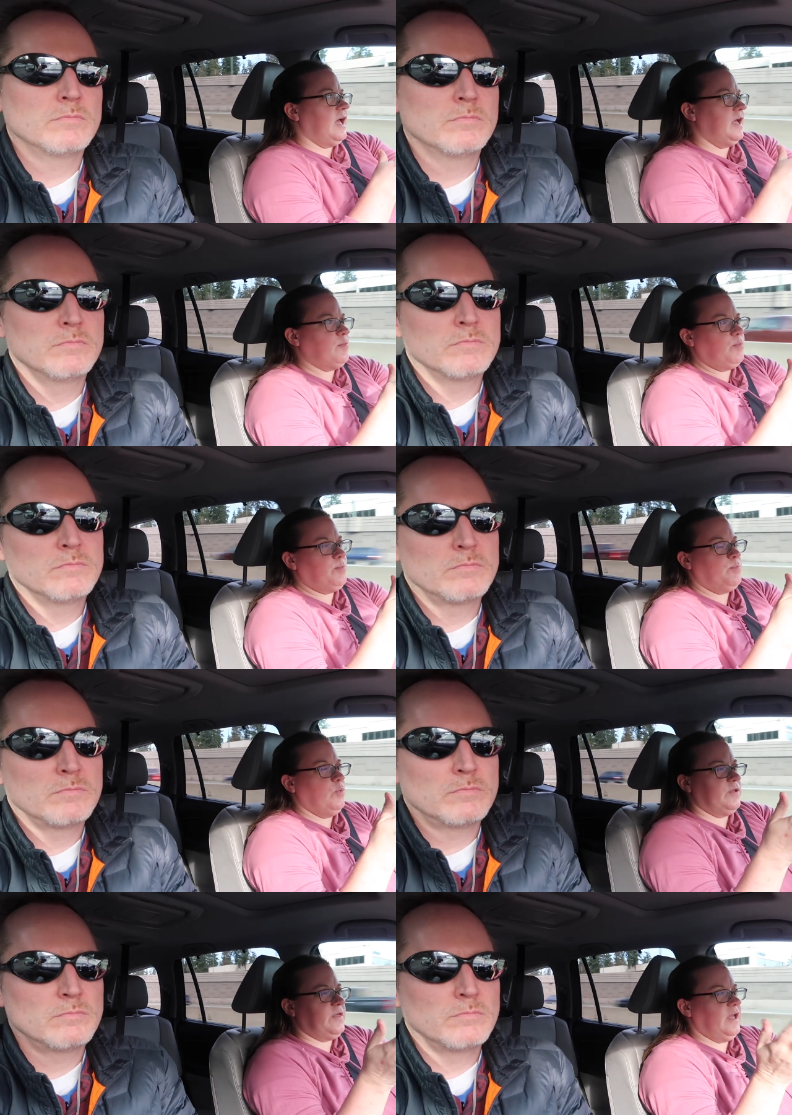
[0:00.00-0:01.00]
Speaker 1: and
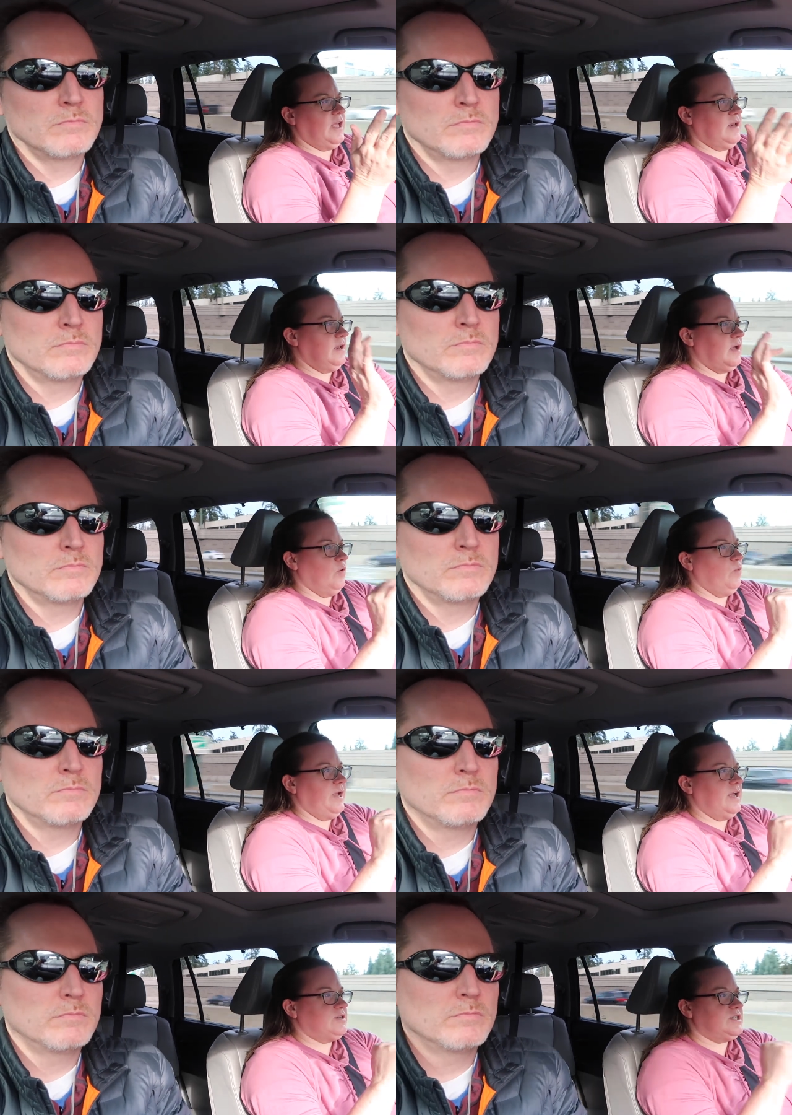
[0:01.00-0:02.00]
within a
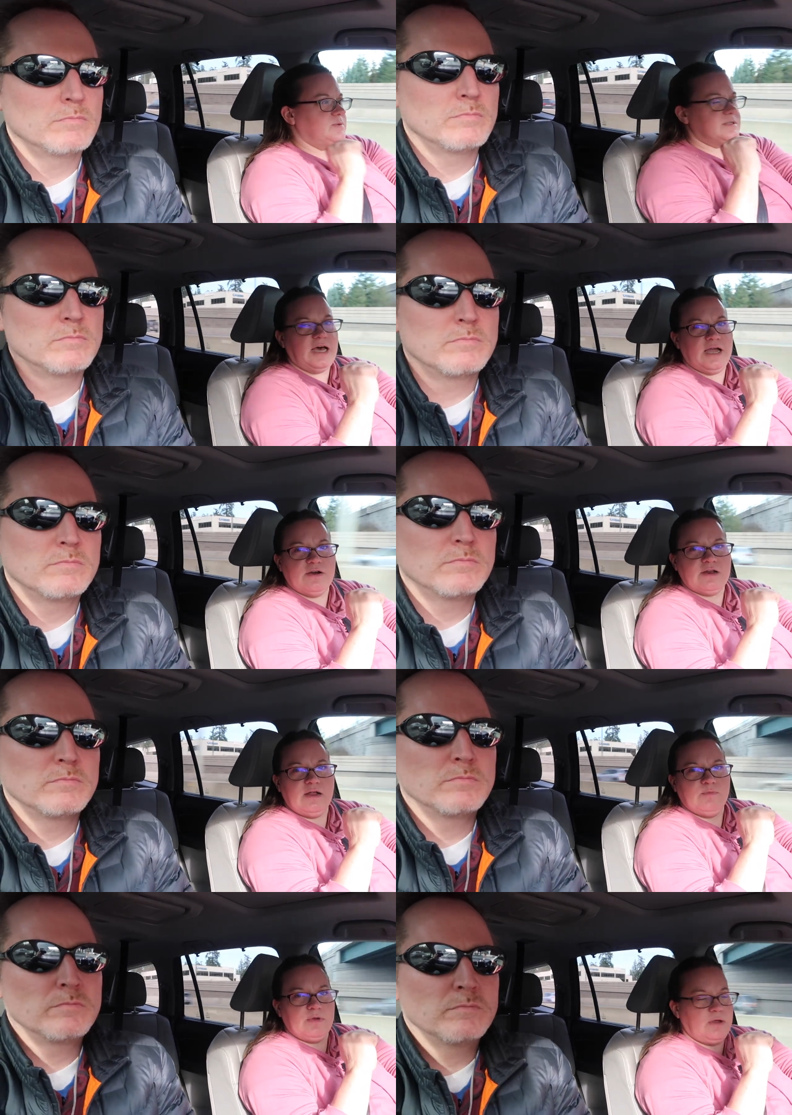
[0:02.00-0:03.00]
week she was hired
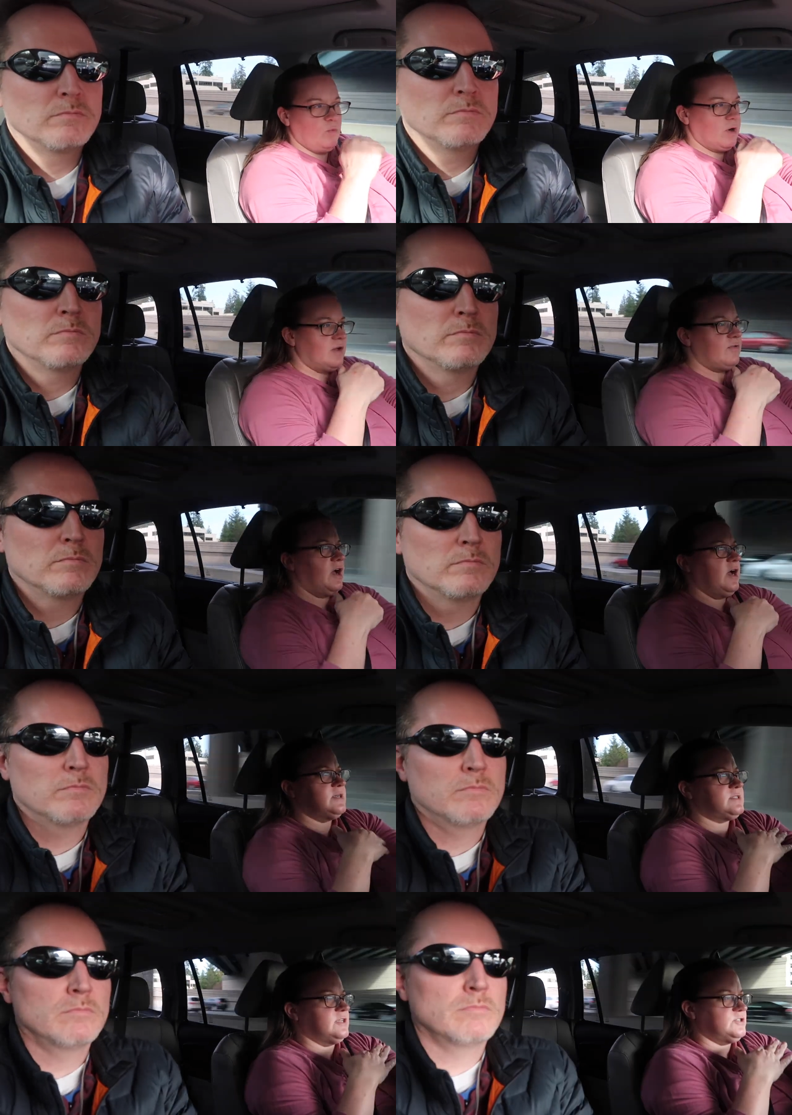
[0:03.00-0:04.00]
and, and working for
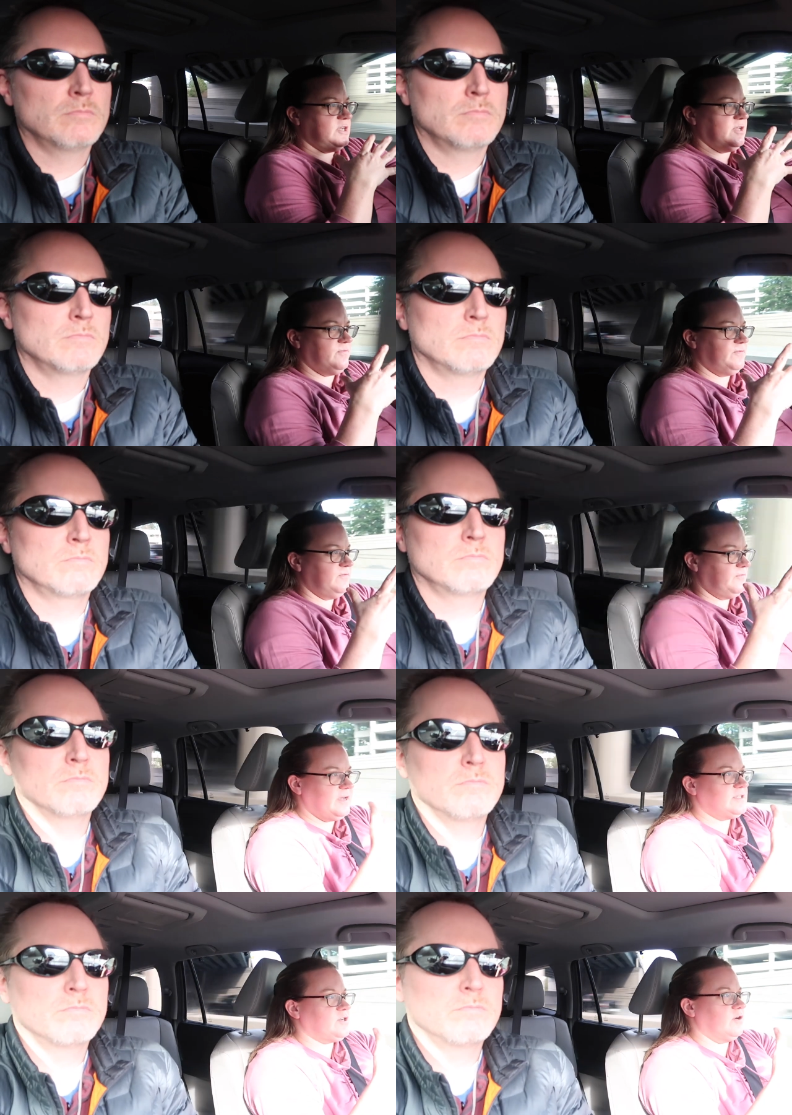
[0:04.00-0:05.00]
us and she had
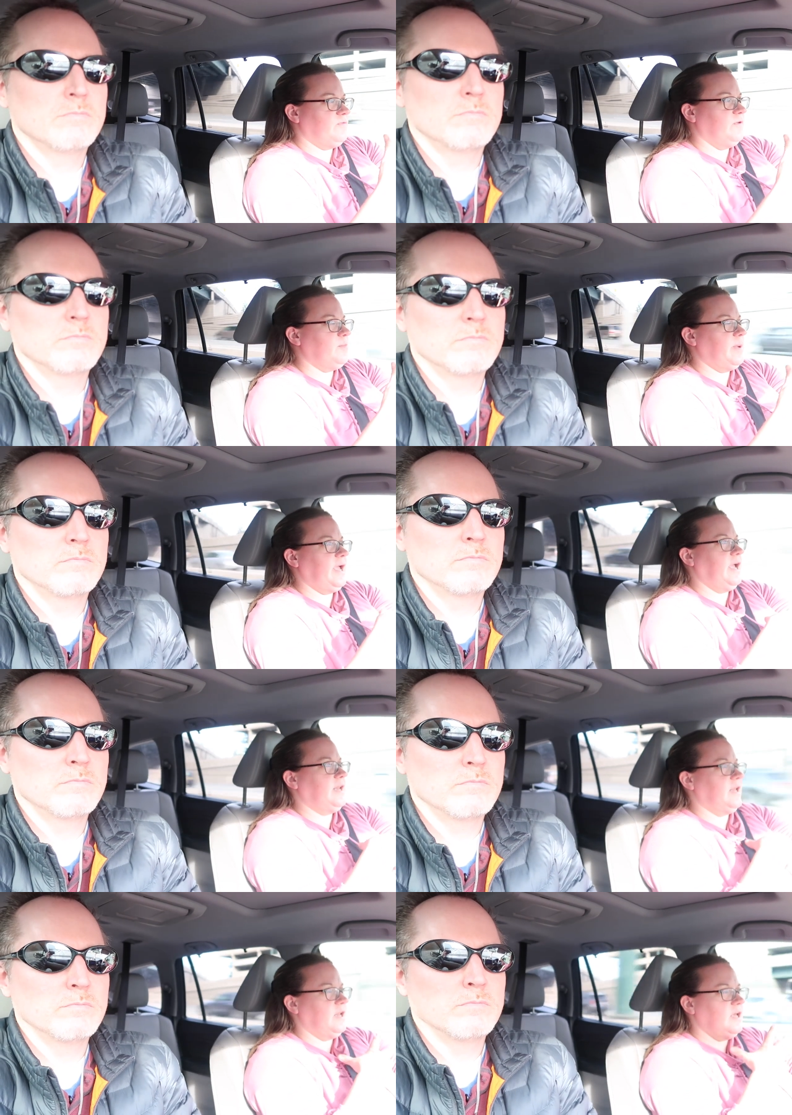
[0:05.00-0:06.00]
fixed her foot
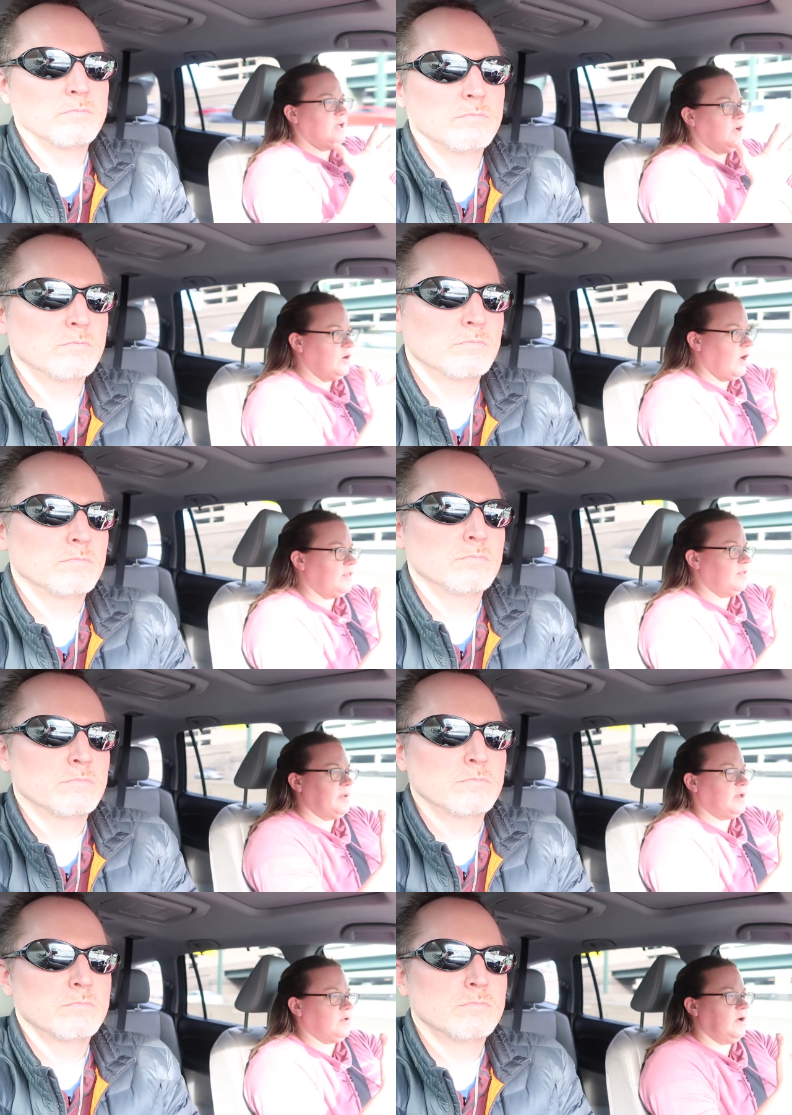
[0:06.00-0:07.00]
pain and gotten the
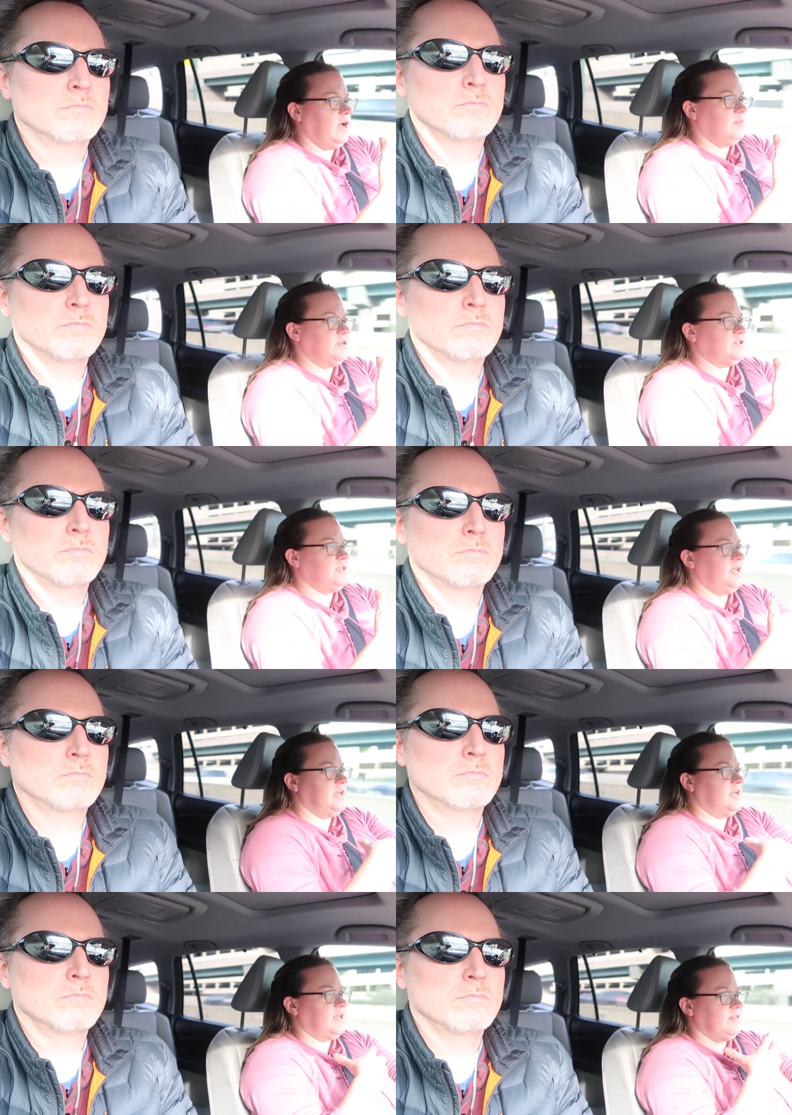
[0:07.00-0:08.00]
medical help that she
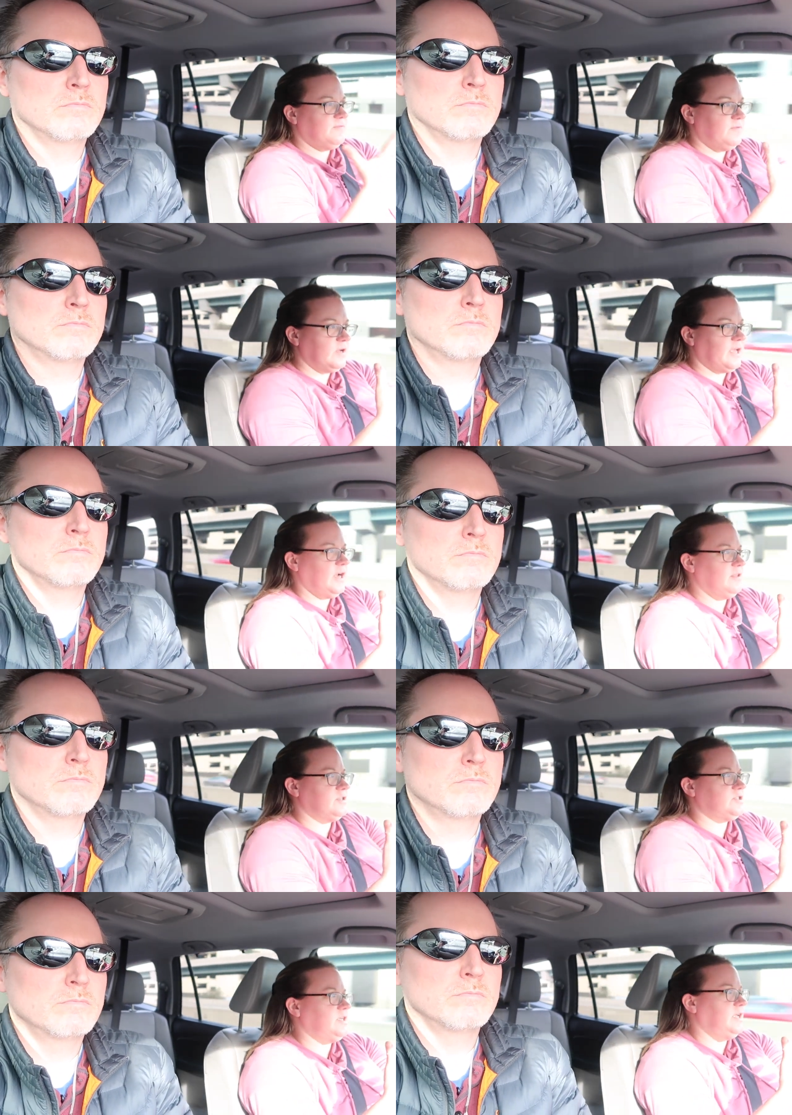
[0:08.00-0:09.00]
needed and the foot care
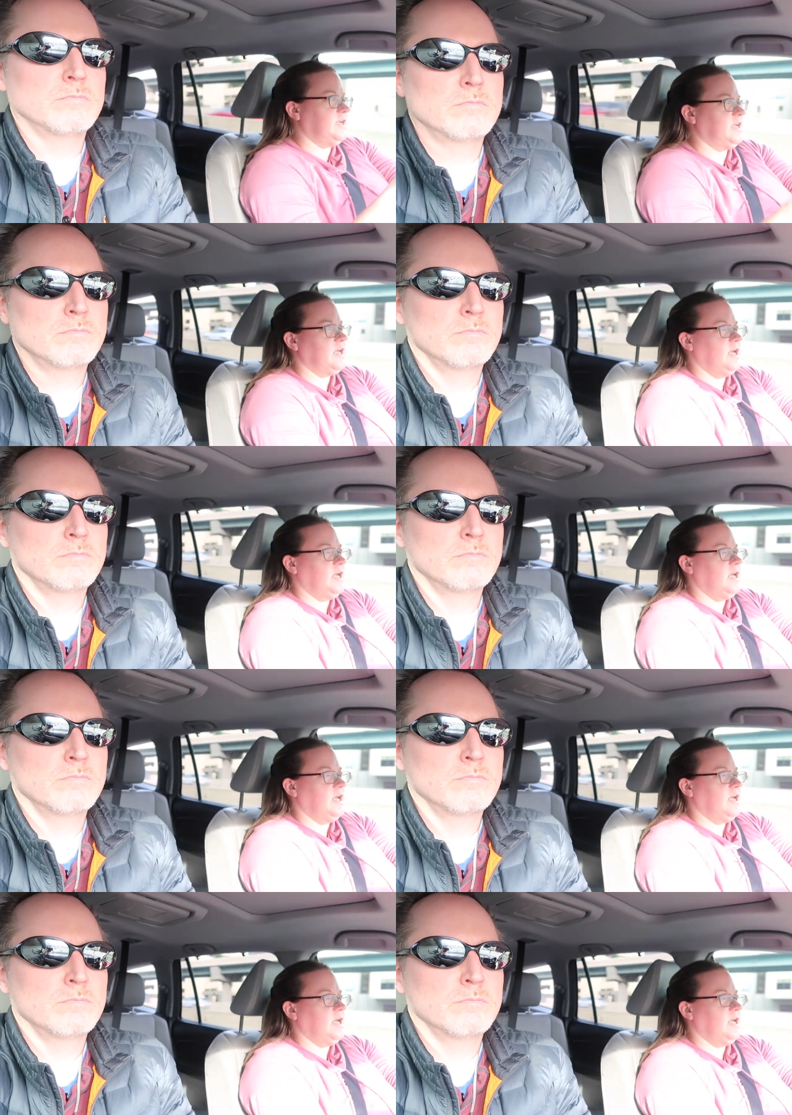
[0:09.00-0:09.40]
that she needed.